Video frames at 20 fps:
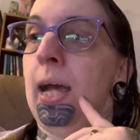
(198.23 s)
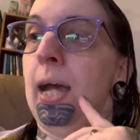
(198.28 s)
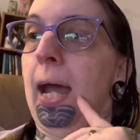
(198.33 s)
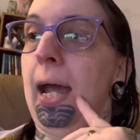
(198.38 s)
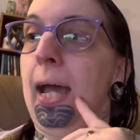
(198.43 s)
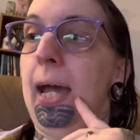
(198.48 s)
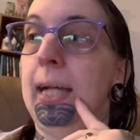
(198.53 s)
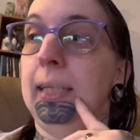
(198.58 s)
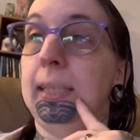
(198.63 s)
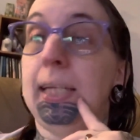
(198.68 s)

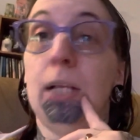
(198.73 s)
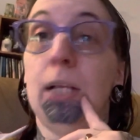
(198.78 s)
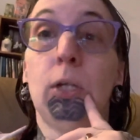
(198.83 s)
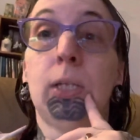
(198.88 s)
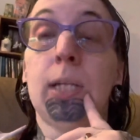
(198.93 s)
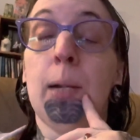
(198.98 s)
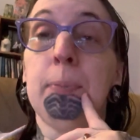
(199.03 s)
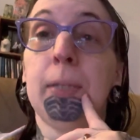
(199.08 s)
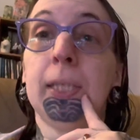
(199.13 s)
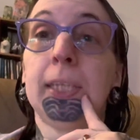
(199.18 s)
And I
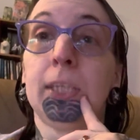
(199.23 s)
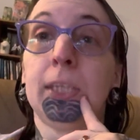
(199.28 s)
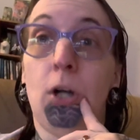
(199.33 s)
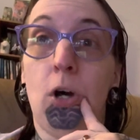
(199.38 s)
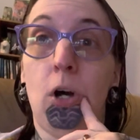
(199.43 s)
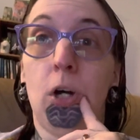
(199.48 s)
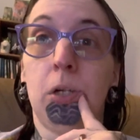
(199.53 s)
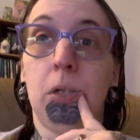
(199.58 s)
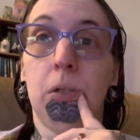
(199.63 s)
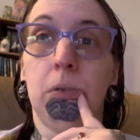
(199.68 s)
looked up the
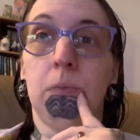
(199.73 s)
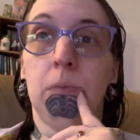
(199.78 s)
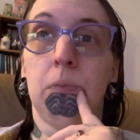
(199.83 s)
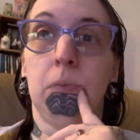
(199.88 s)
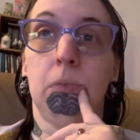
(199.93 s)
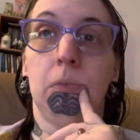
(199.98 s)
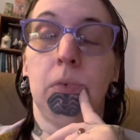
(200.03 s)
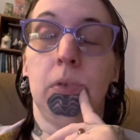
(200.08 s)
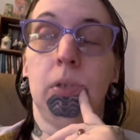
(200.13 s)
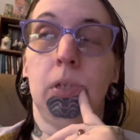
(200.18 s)
song
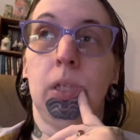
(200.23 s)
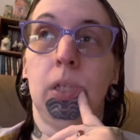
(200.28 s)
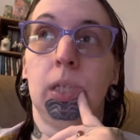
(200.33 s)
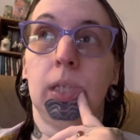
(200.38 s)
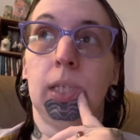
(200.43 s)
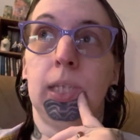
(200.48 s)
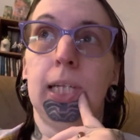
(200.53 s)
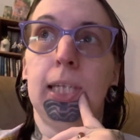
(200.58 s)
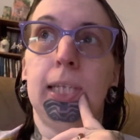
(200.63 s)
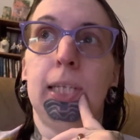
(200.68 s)

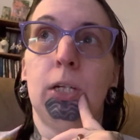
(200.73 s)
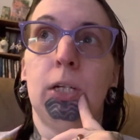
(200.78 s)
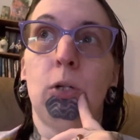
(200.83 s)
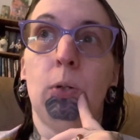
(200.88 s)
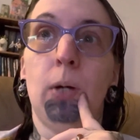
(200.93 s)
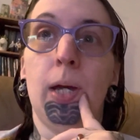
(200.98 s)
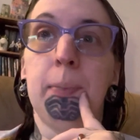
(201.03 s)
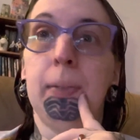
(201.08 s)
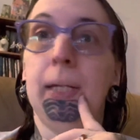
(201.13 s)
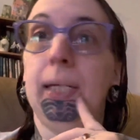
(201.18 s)
that they're
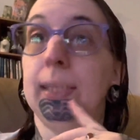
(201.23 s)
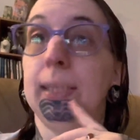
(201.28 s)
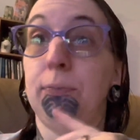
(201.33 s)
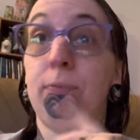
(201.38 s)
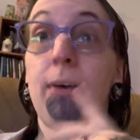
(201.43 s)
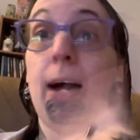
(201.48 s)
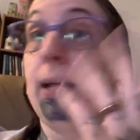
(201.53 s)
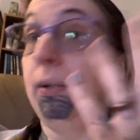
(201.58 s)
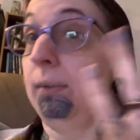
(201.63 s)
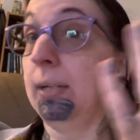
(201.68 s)
claiming, because
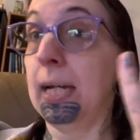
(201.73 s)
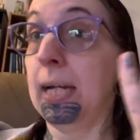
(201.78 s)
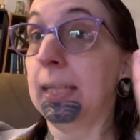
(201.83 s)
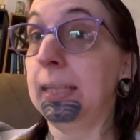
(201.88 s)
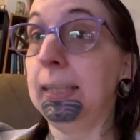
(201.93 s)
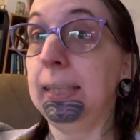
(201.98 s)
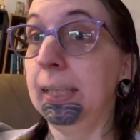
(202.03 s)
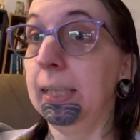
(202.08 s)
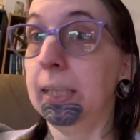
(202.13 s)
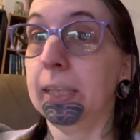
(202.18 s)
finally I
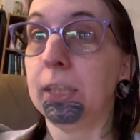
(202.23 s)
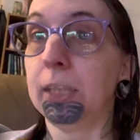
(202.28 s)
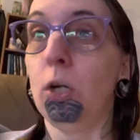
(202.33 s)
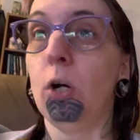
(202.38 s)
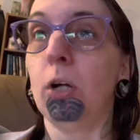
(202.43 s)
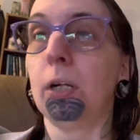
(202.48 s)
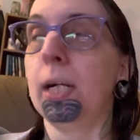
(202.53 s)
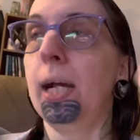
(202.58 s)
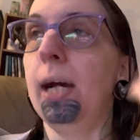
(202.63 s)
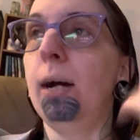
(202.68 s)
can see the
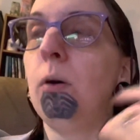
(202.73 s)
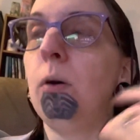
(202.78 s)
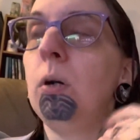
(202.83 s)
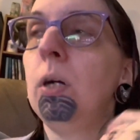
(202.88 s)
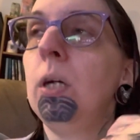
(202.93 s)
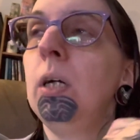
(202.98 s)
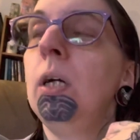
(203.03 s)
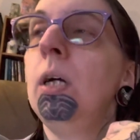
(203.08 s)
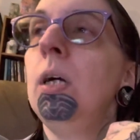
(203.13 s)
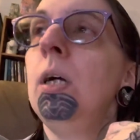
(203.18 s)
song now.
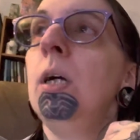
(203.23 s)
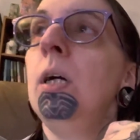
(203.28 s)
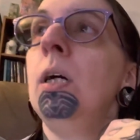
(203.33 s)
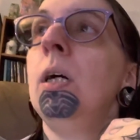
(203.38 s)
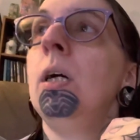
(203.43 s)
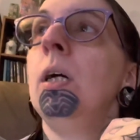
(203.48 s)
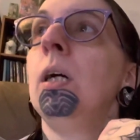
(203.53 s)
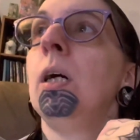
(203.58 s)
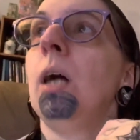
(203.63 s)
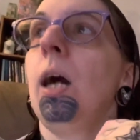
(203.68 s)

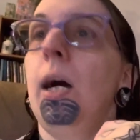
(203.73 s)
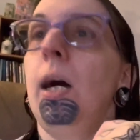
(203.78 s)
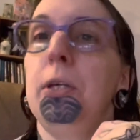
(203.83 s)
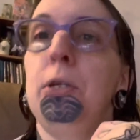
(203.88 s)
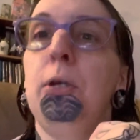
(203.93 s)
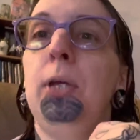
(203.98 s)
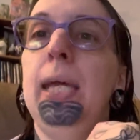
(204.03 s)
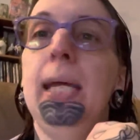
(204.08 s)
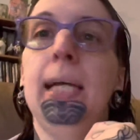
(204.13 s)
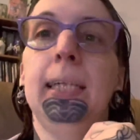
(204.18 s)

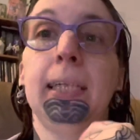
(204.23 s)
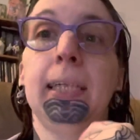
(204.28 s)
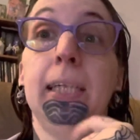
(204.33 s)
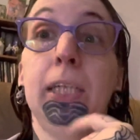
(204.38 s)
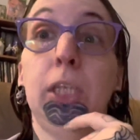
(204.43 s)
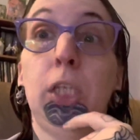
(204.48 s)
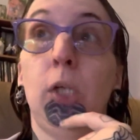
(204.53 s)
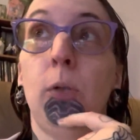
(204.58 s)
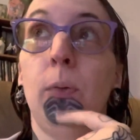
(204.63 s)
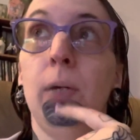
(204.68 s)
You can't
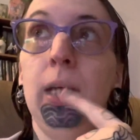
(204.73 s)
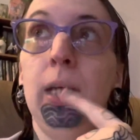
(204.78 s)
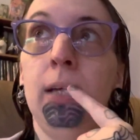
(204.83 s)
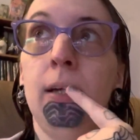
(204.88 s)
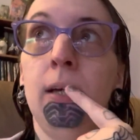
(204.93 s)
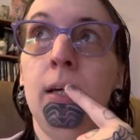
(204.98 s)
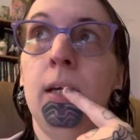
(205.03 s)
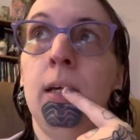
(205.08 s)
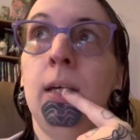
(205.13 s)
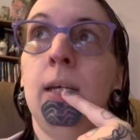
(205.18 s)
initially.
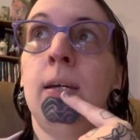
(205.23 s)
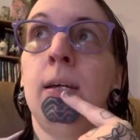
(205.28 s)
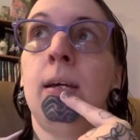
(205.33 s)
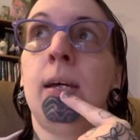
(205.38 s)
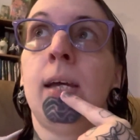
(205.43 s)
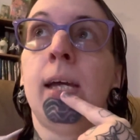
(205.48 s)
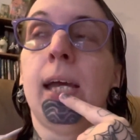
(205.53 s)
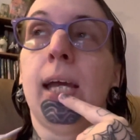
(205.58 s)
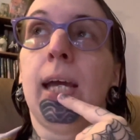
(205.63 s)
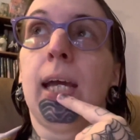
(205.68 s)

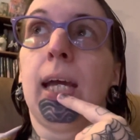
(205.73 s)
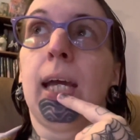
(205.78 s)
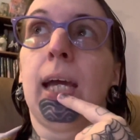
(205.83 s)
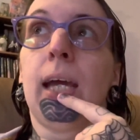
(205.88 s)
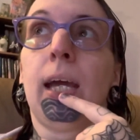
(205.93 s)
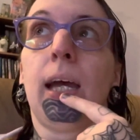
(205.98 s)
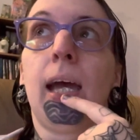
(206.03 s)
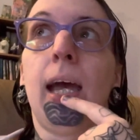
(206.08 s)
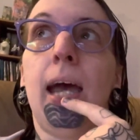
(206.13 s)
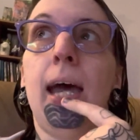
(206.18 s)

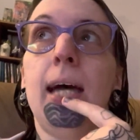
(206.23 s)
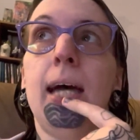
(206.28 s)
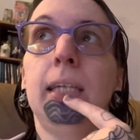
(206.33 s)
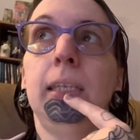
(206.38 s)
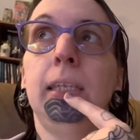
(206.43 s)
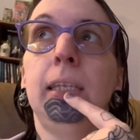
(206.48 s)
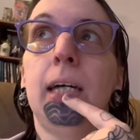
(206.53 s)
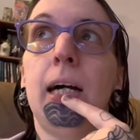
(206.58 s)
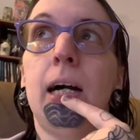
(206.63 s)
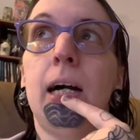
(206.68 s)
And